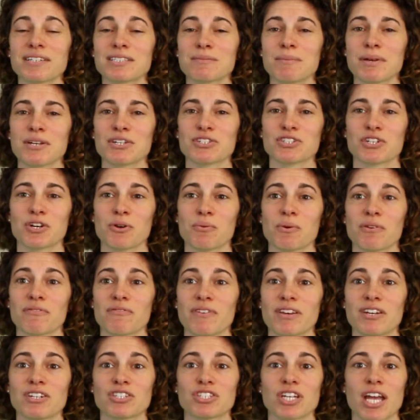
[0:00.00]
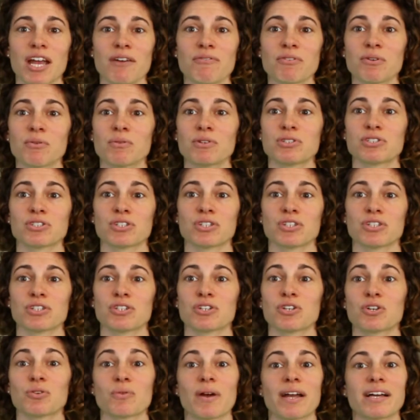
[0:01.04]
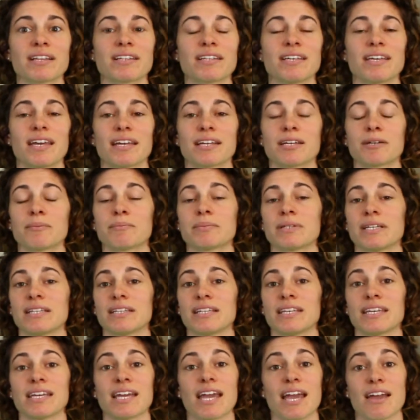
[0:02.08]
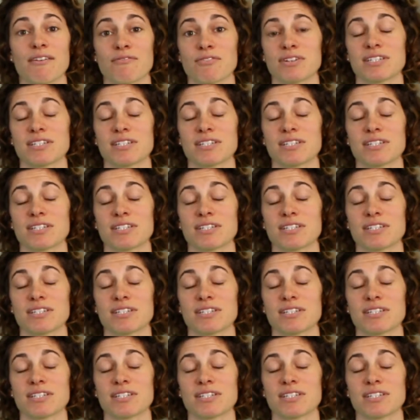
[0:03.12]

to make sure we finish every return correctly and completely every